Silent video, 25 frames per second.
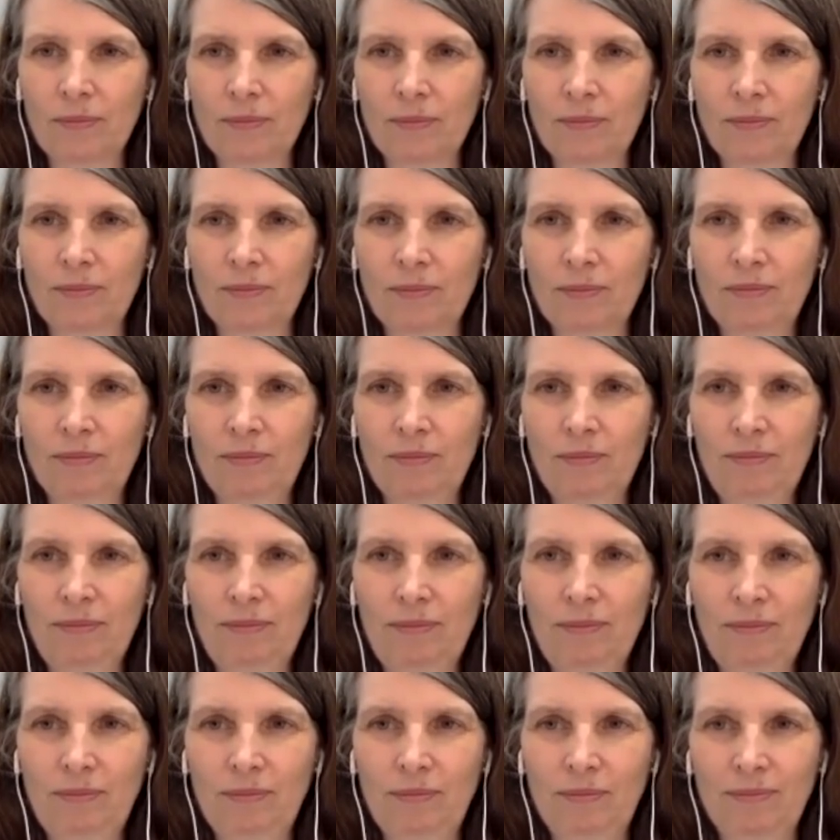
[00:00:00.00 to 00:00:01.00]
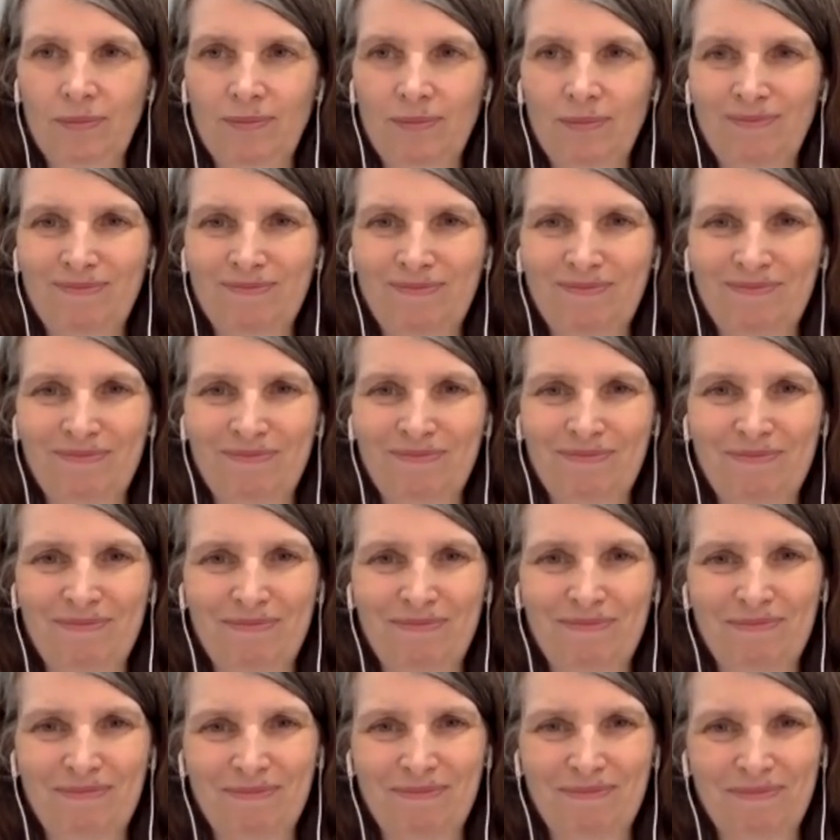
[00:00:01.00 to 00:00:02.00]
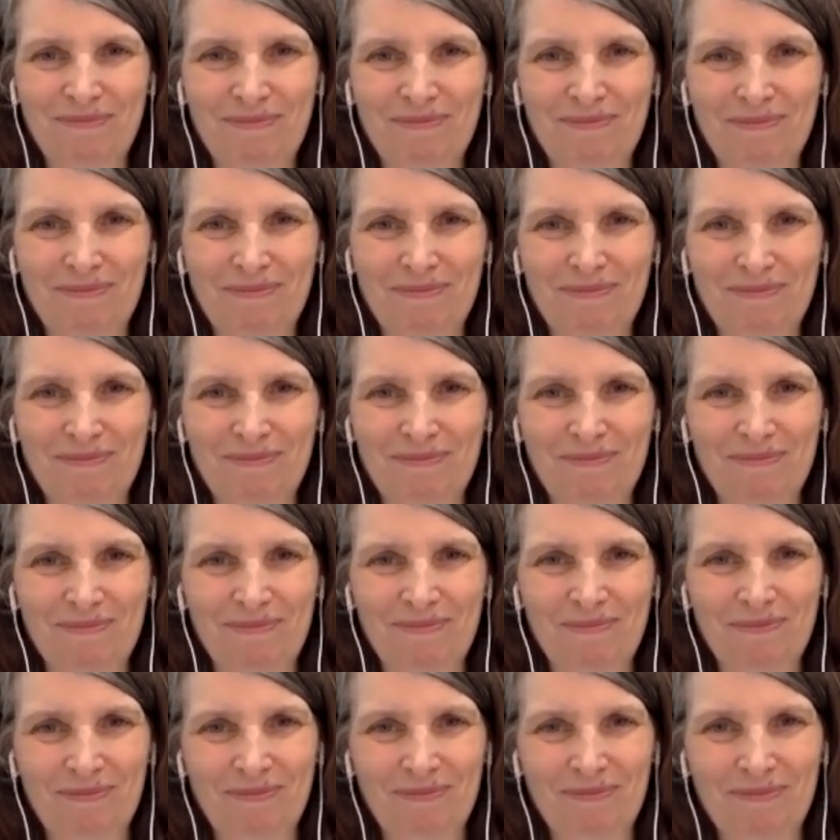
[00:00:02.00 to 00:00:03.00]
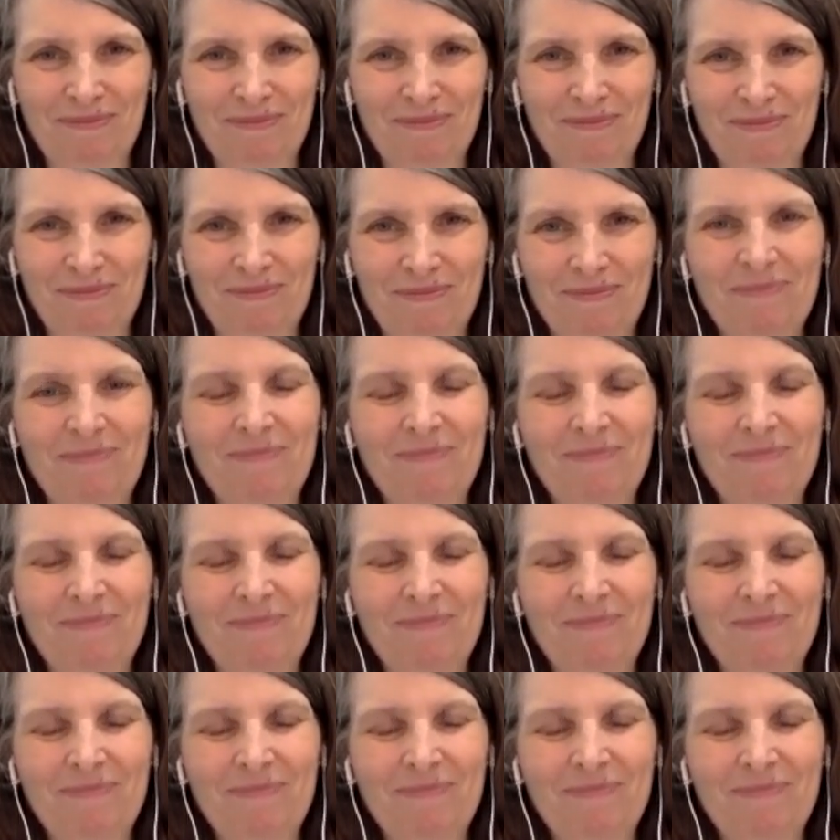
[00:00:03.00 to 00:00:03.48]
(silent)